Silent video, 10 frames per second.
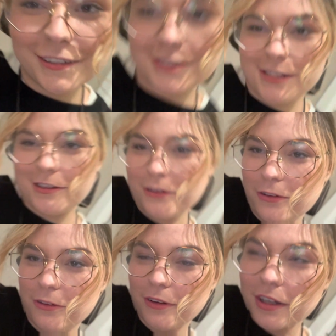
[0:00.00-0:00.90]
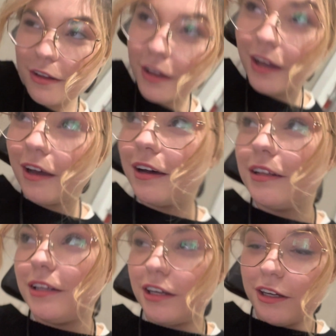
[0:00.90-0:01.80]
So
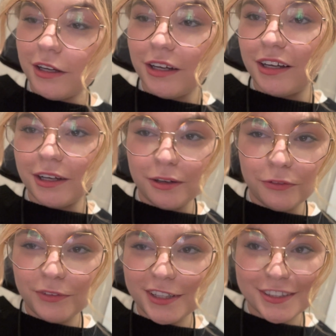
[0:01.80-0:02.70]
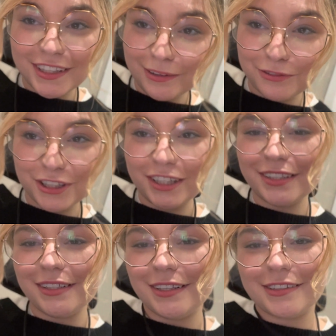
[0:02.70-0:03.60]
the
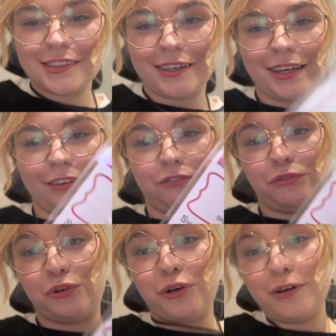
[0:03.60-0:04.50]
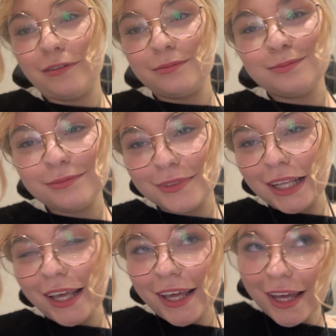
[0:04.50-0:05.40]
reception is like full
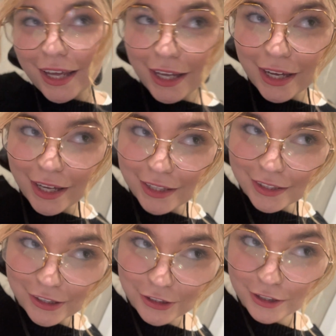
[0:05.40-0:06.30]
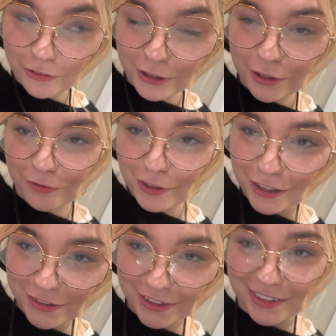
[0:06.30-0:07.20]
and there's nowhere for
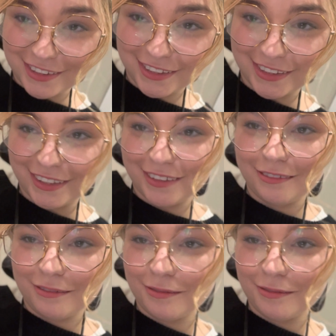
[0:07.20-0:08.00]
us to sit.